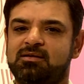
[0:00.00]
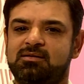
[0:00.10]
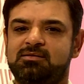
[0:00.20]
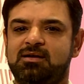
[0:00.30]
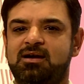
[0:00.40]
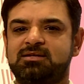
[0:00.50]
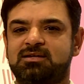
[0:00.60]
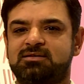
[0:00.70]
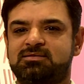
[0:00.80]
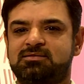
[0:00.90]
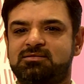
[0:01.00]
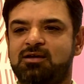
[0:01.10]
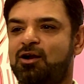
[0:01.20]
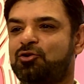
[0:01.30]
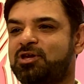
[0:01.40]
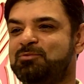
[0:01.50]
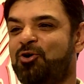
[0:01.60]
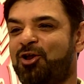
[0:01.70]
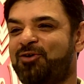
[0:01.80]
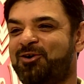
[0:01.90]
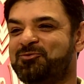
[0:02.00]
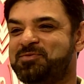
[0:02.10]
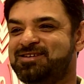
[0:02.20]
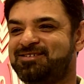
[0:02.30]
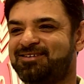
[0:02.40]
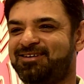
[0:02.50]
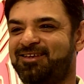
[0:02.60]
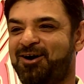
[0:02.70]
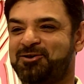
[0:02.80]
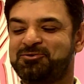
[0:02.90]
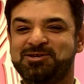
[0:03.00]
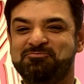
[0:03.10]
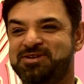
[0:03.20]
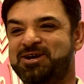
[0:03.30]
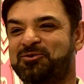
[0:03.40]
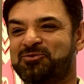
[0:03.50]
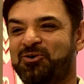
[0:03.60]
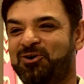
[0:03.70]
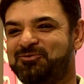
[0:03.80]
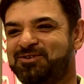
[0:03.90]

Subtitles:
Yeah, it's hard to keep golf out of me and hard to keep me out of golf.